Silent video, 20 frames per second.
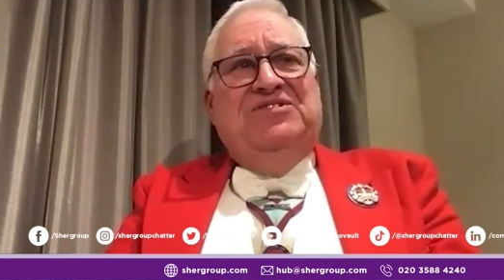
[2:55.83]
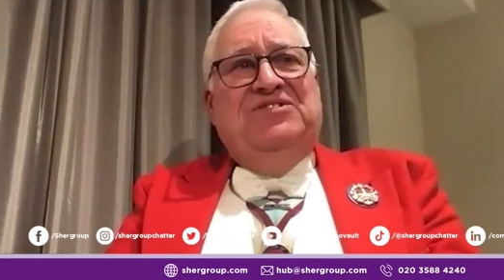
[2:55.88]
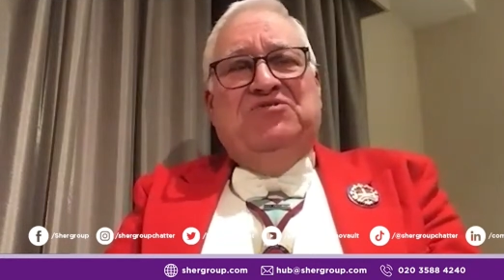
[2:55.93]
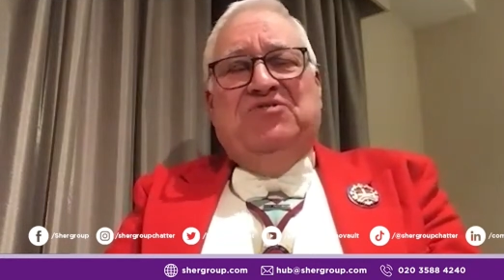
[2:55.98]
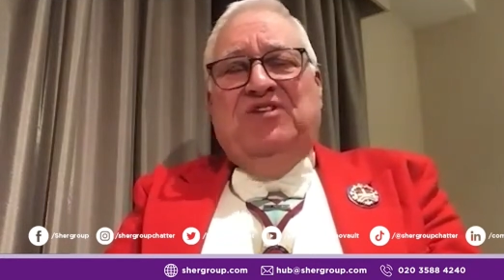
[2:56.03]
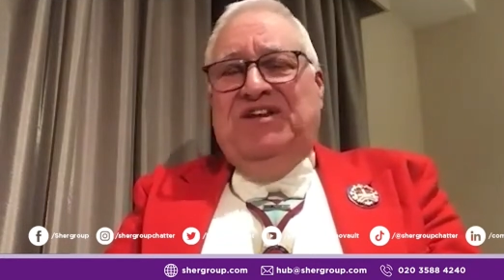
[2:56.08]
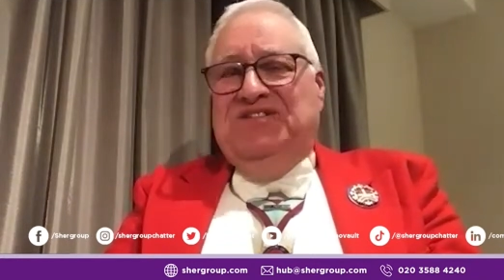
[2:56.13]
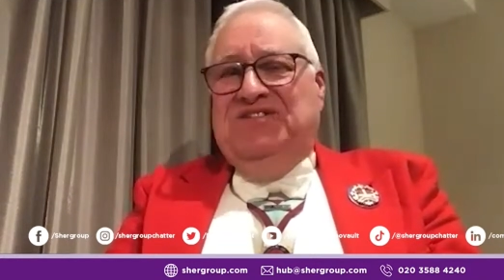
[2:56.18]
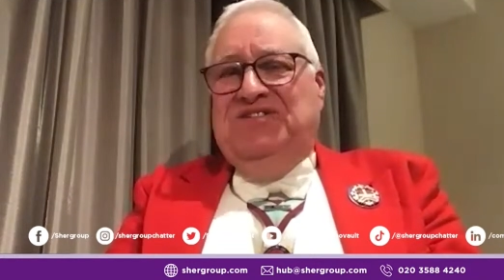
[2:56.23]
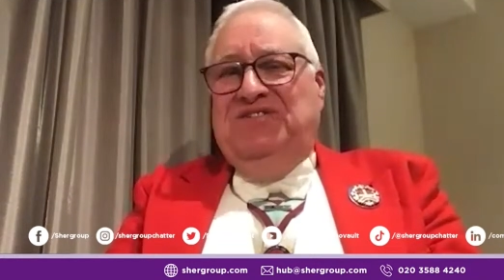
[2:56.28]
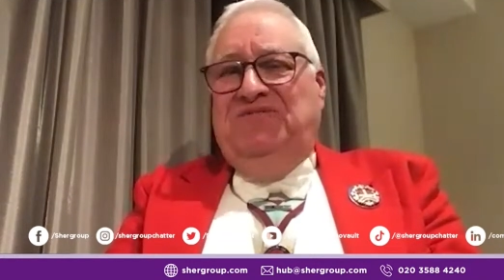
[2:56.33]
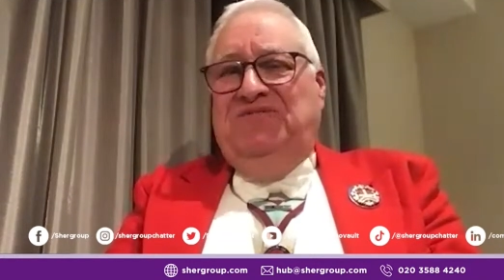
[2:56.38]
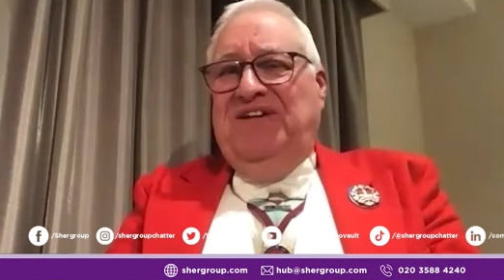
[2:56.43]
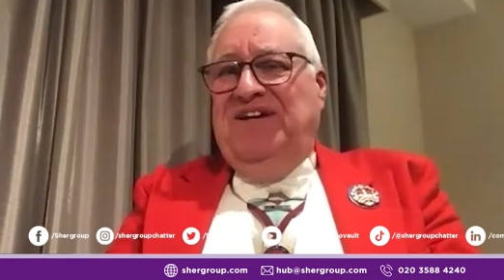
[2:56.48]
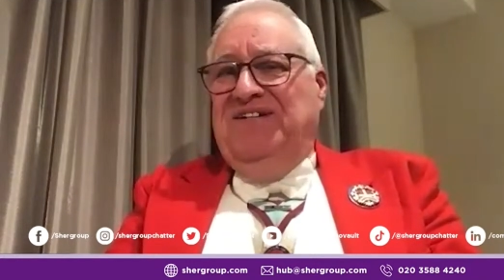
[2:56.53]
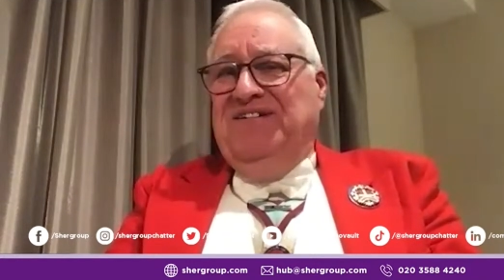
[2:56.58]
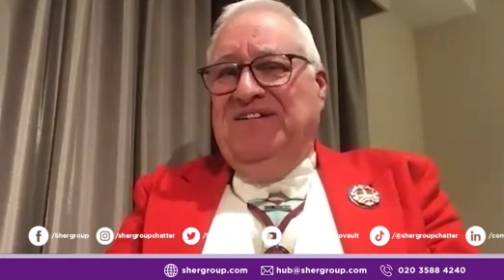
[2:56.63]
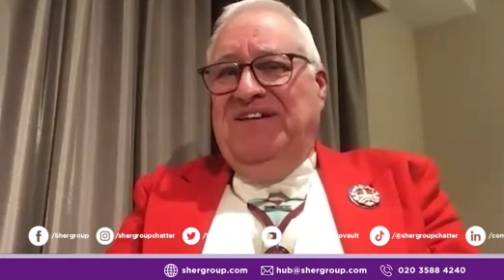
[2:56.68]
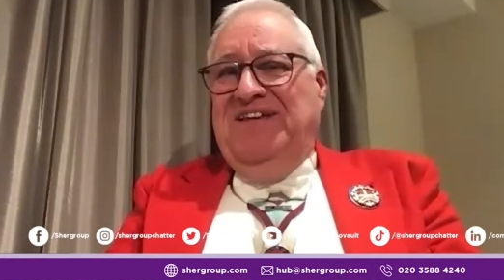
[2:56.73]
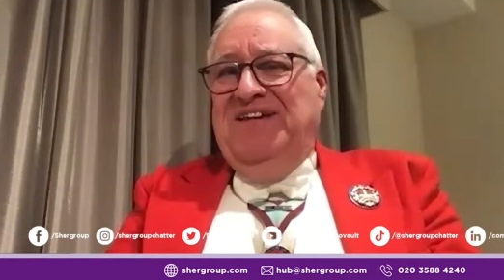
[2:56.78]
attractive
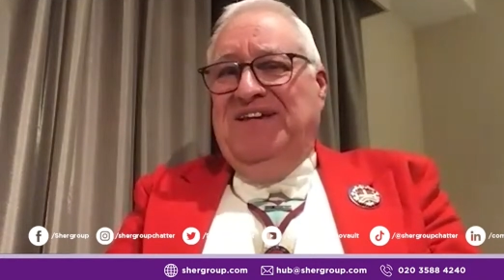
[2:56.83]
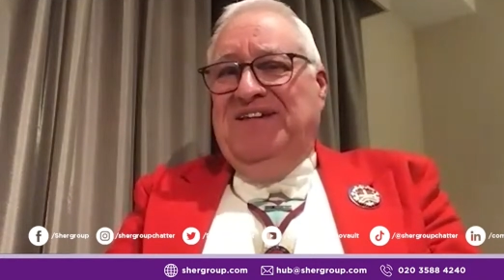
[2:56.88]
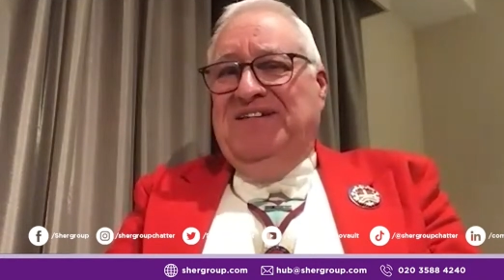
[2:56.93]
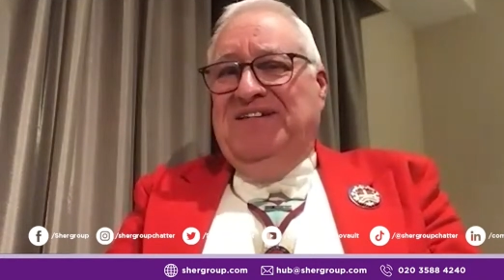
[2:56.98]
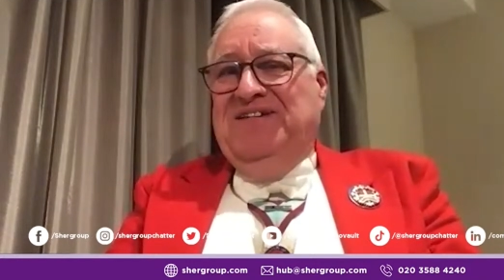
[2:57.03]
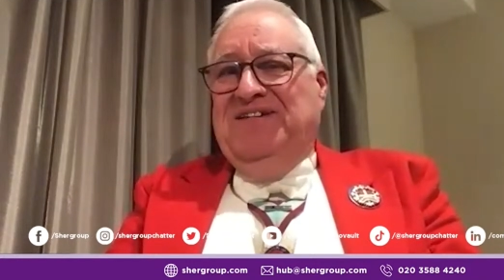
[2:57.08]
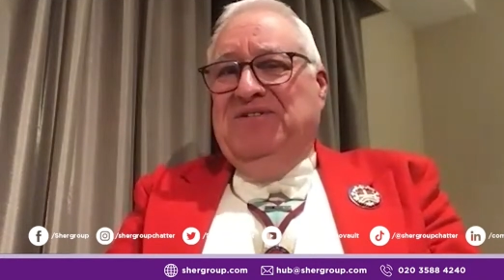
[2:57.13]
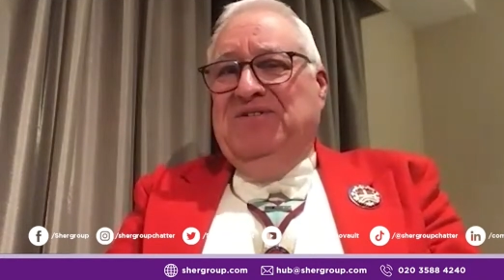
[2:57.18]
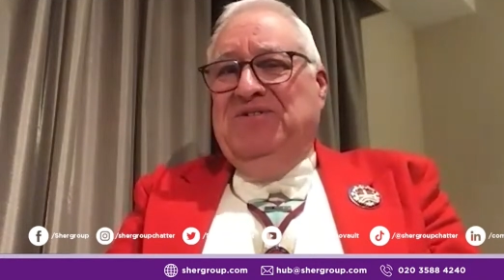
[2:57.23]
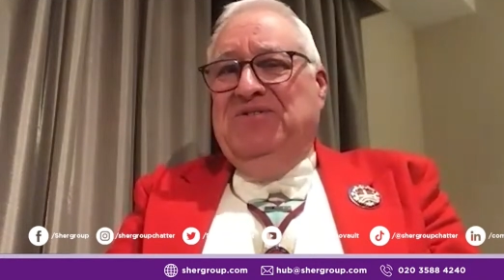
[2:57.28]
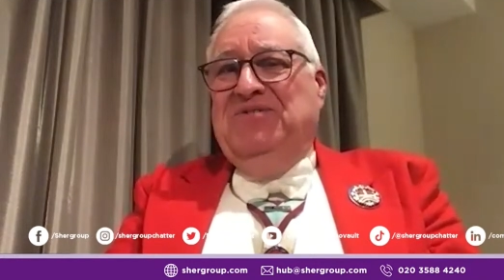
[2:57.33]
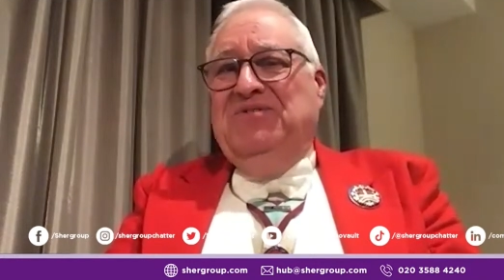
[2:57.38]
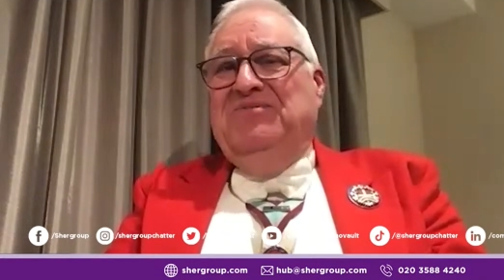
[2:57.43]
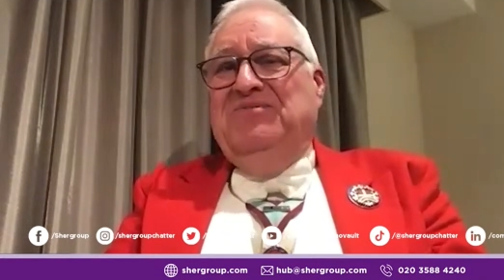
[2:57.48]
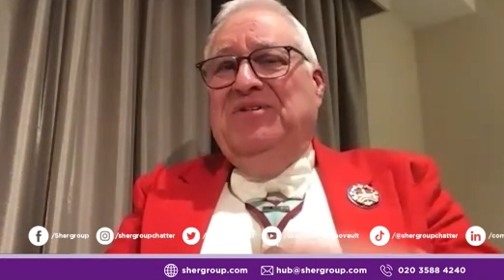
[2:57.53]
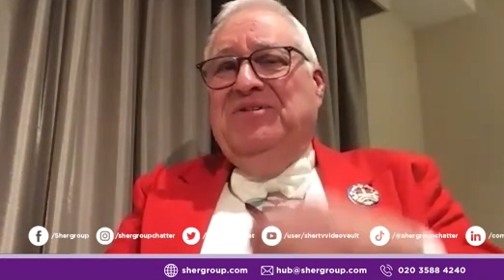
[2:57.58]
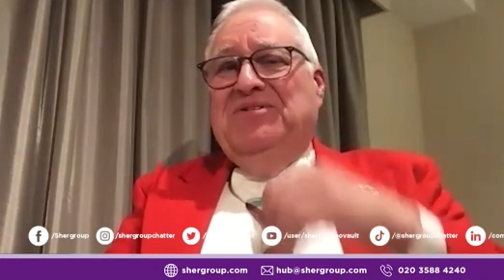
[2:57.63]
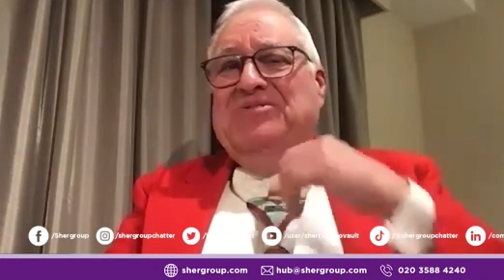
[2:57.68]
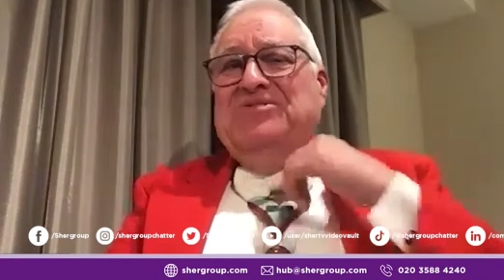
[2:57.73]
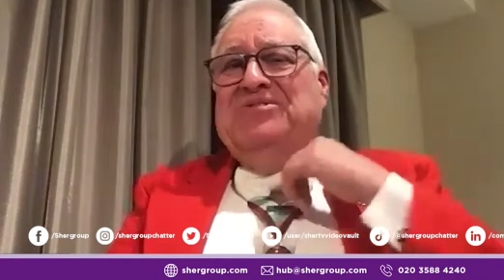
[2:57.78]
young lady who
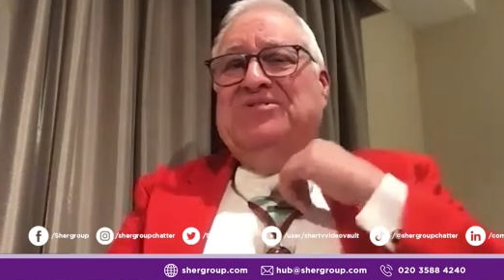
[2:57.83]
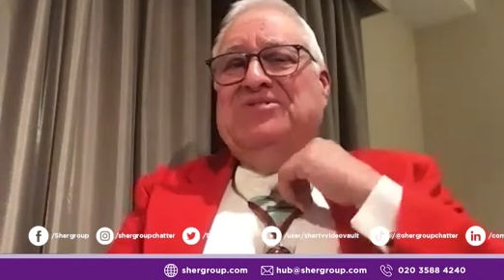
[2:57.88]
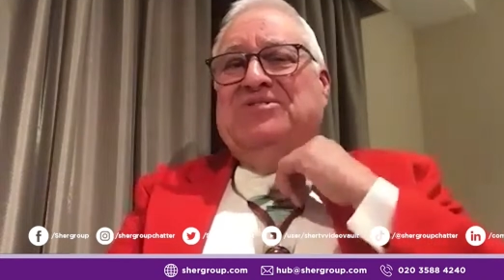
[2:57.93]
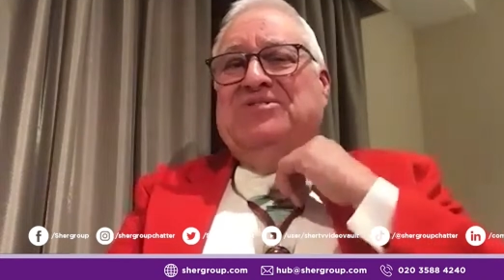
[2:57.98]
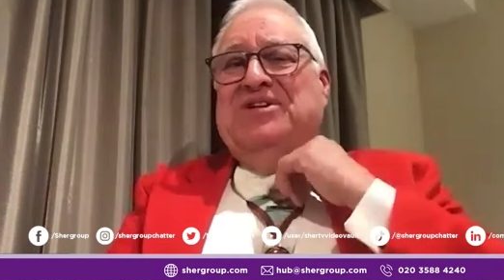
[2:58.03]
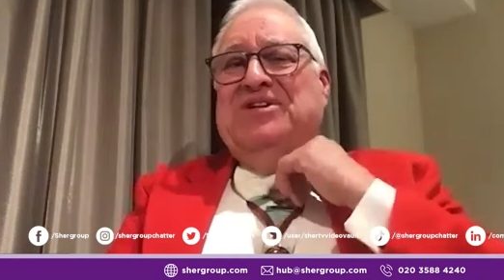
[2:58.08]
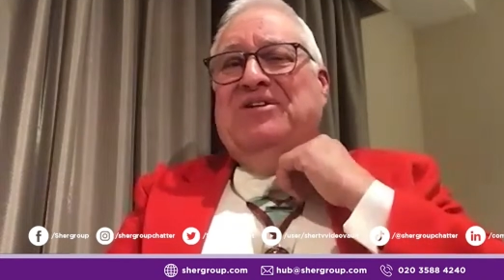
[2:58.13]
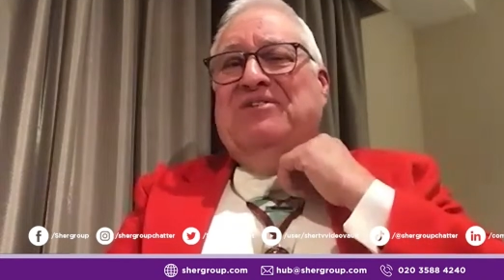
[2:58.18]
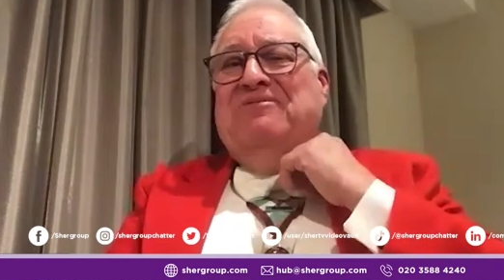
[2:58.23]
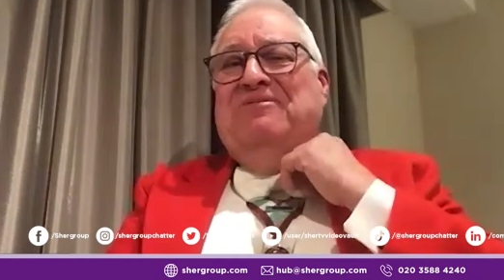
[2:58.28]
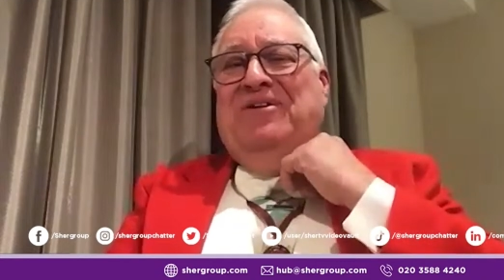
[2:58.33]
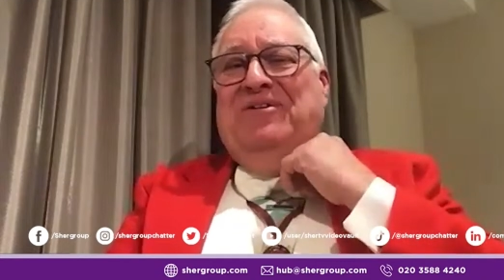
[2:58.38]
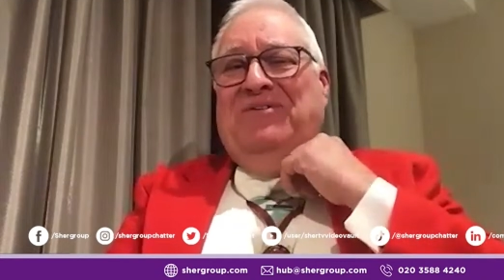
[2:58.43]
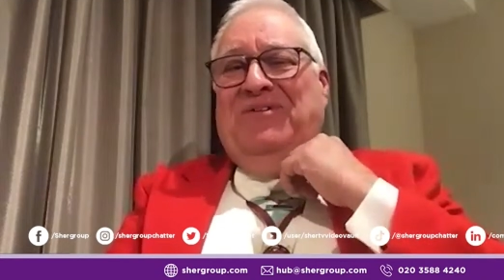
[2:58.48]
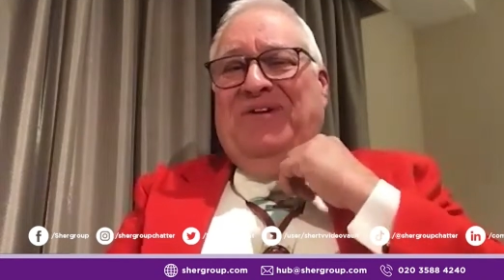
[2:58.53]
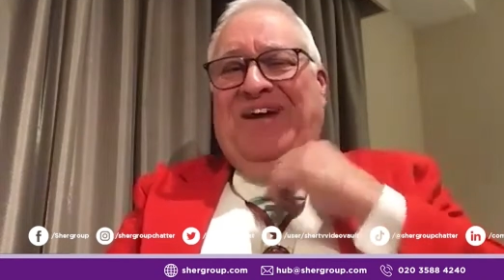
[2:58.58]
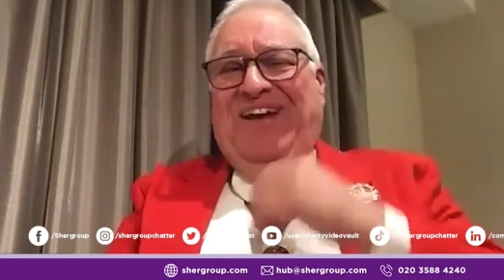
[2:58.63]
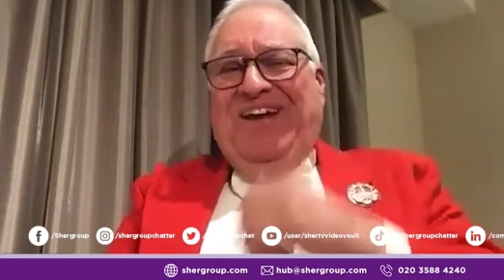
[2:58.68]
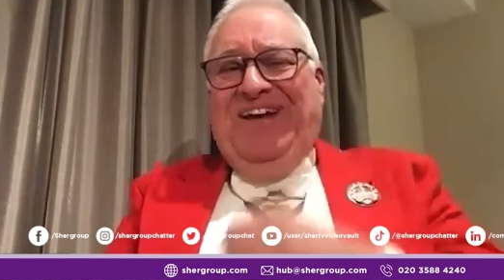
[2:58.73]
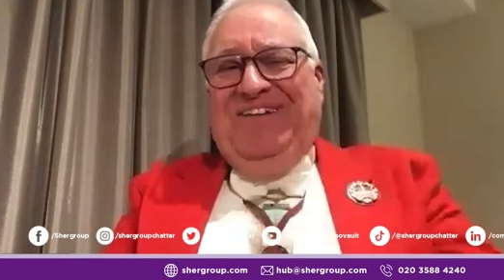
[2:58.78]
follows the sheriff
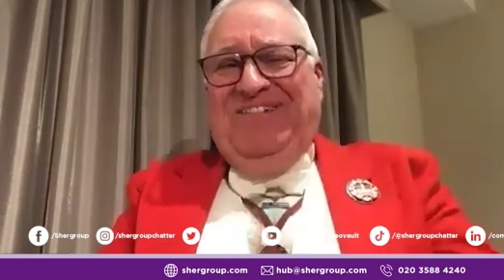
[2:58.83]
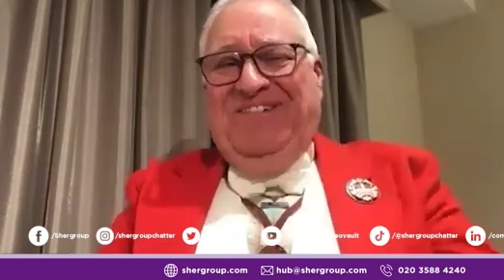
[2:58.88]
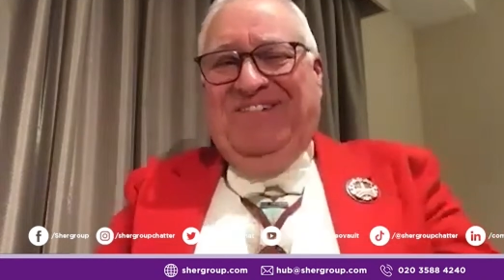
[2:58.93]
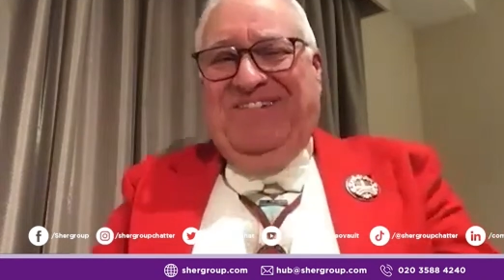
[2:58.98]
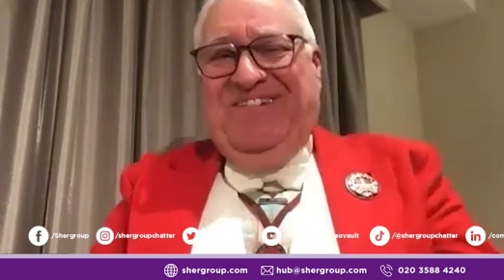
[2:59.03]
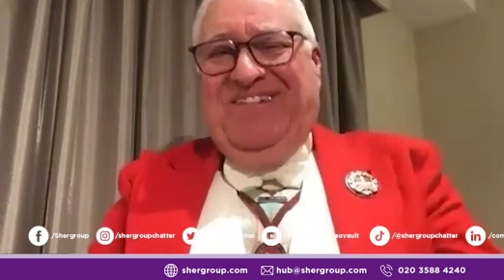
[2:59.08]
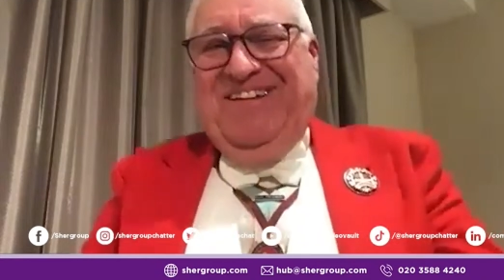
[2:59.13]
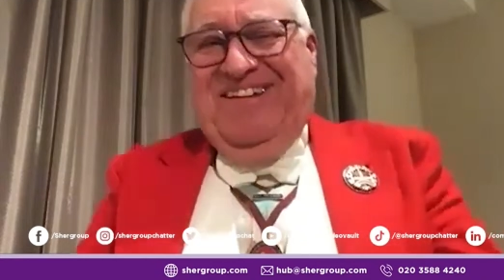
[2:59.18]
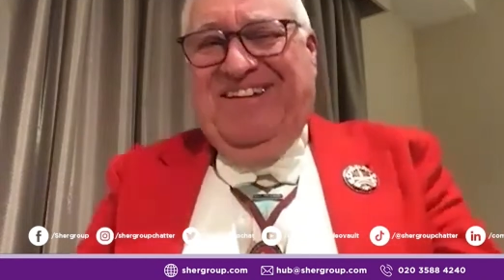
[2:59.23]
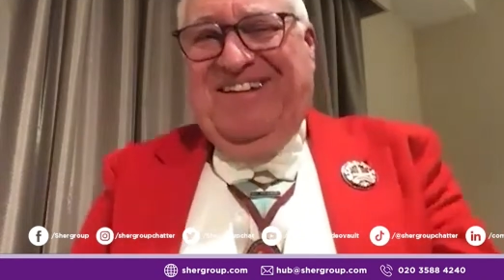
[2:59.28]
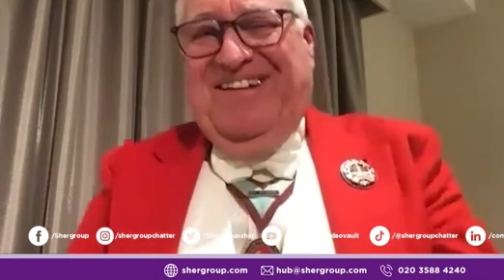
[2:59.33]
around?